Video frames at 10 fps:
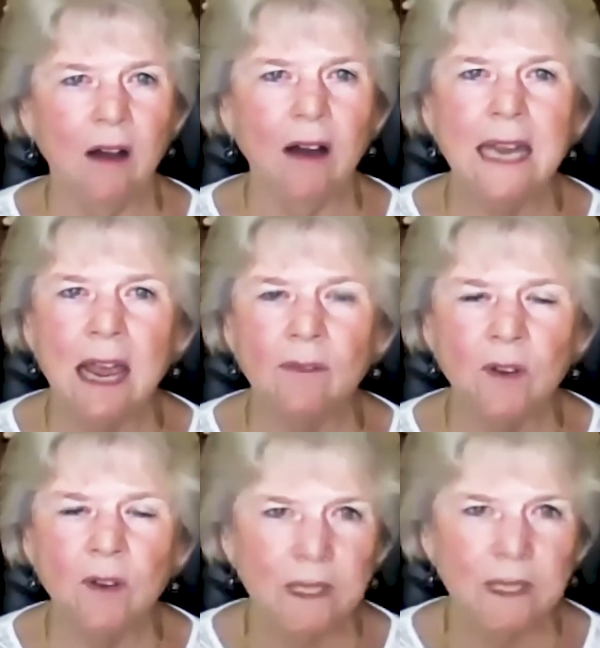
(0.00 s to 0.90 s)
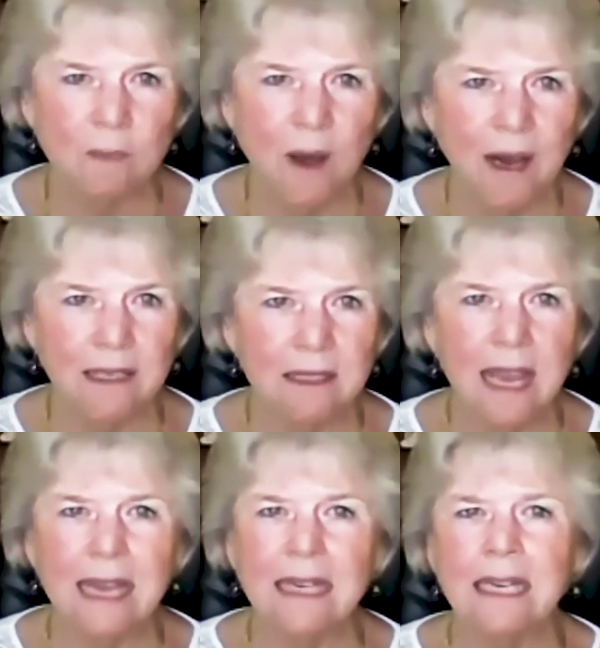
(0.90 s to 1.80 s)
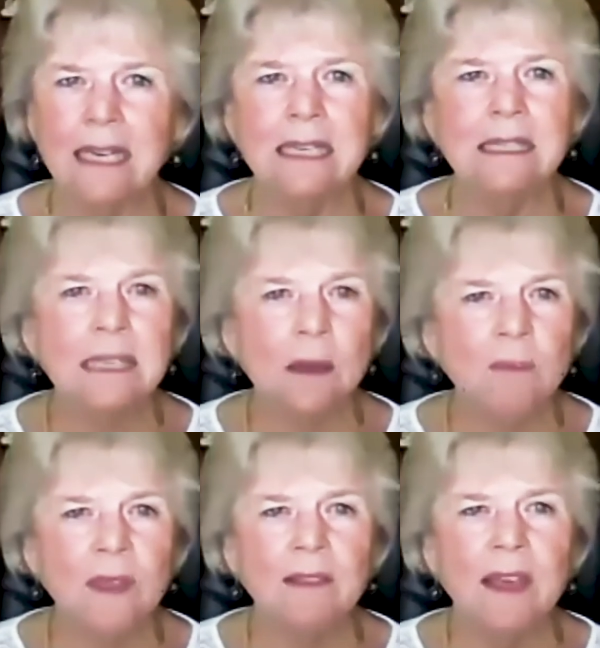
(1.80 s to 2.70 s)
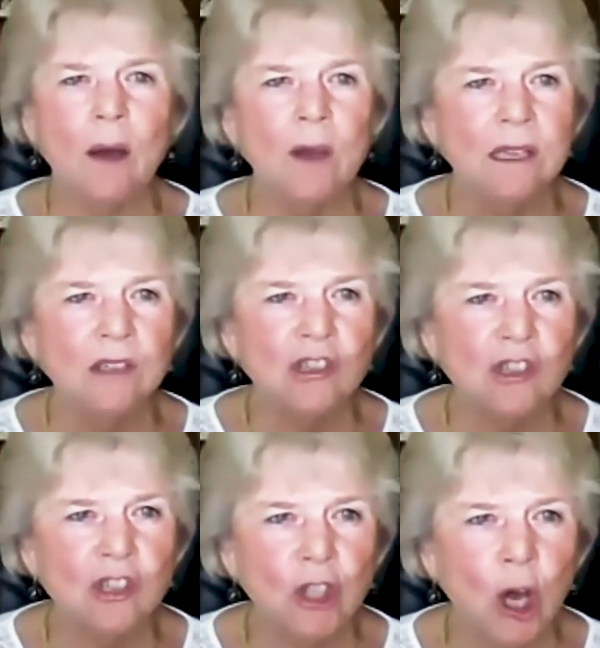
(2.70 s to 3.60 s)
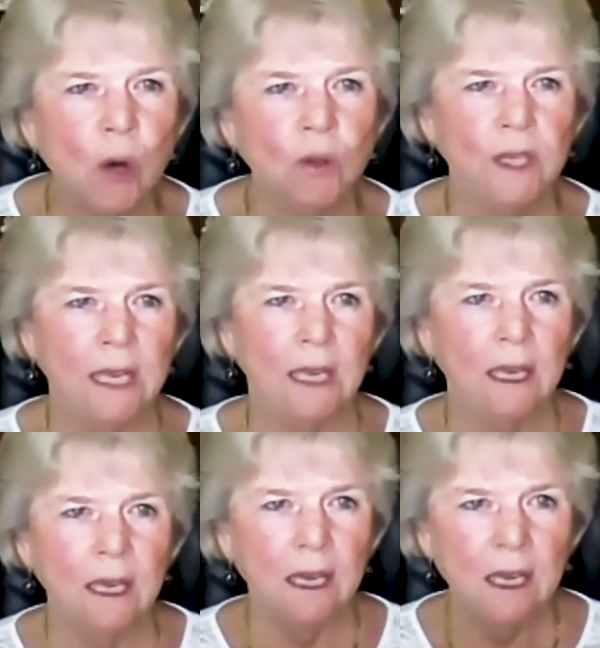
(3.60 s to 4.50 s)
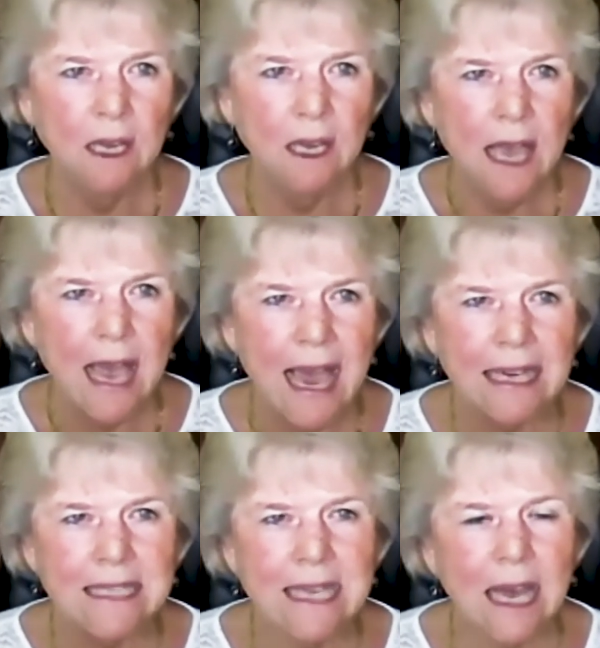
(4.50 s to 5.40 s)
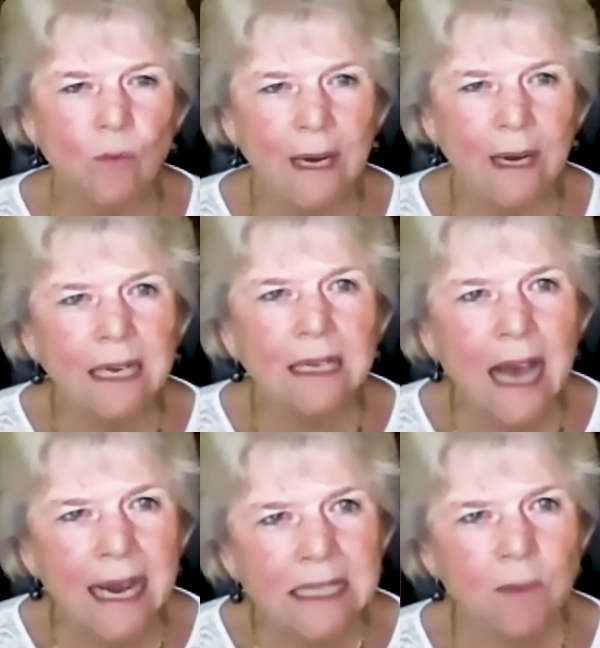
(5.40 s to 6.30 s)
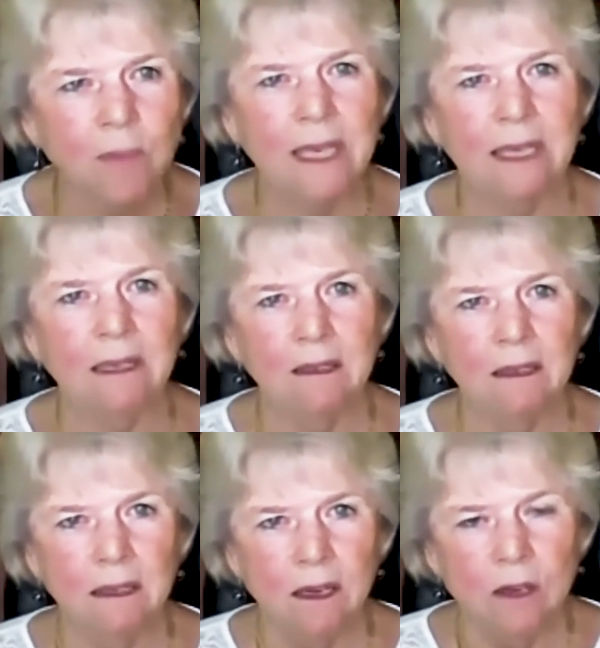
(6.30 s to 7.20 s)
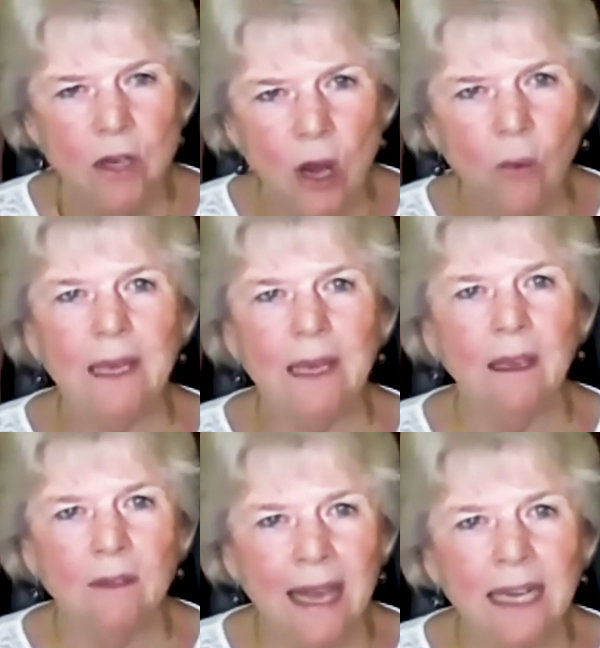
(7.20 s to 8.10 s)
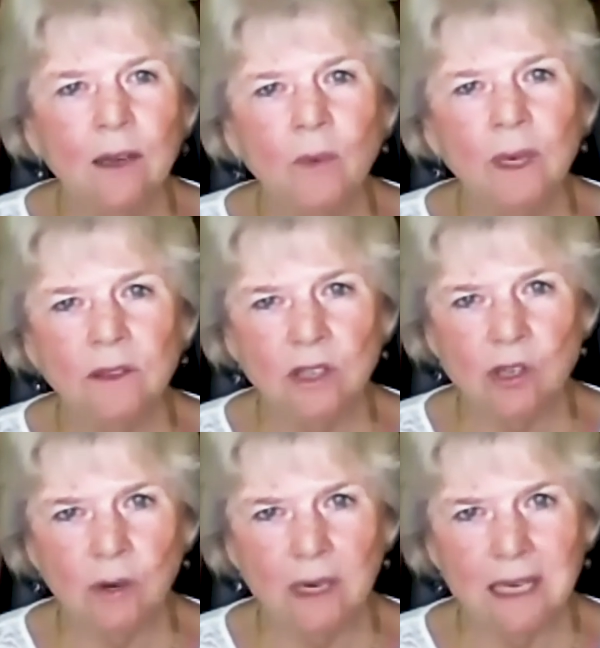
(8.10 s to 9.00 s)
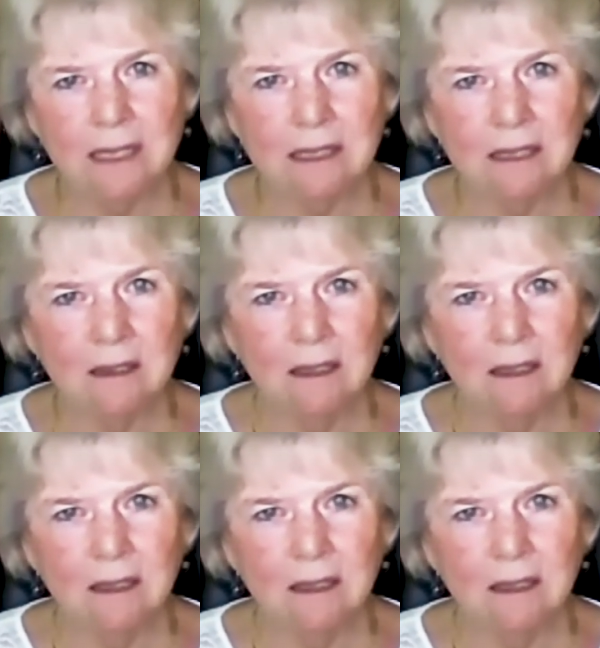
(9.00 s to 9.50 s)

on everyone's mind. And it is something that is slowly and yet recognizably knowing that it will destroy us.